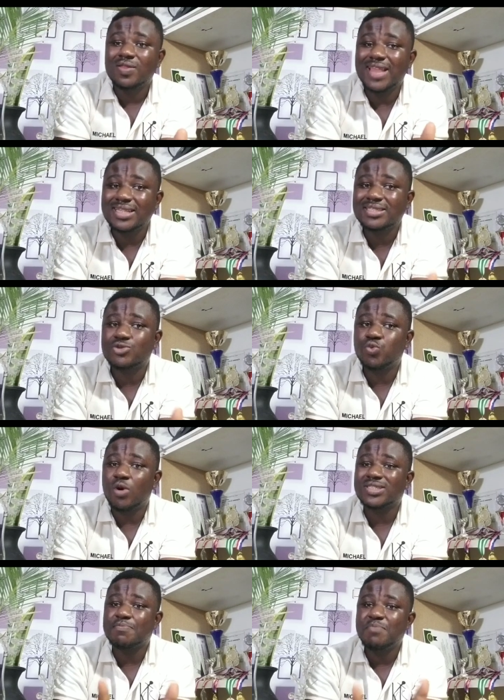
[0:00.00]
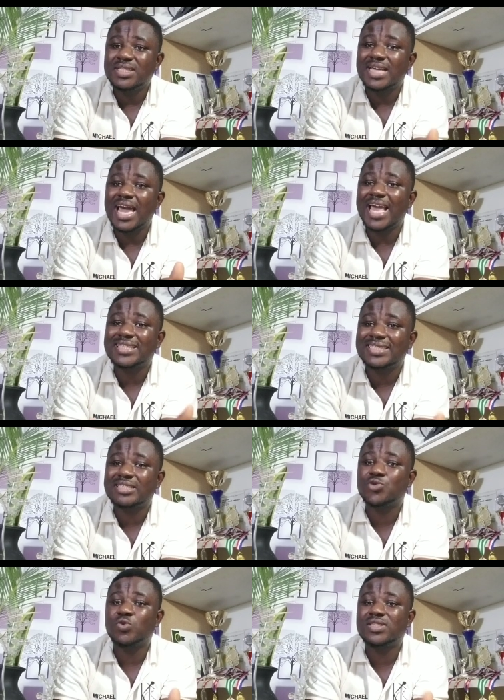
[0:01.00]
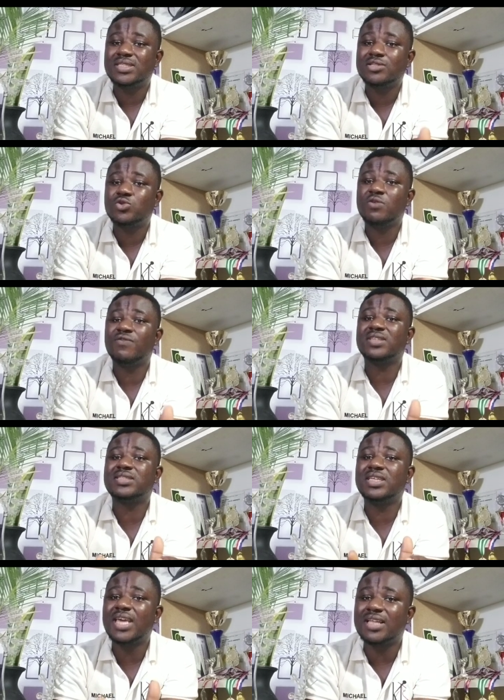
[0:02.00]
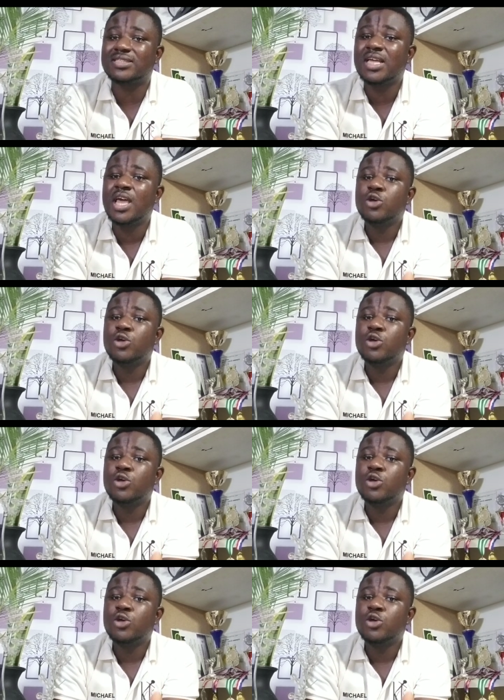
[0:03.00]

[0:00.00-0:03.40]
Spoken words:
That is what meta ethics will seek to investigate.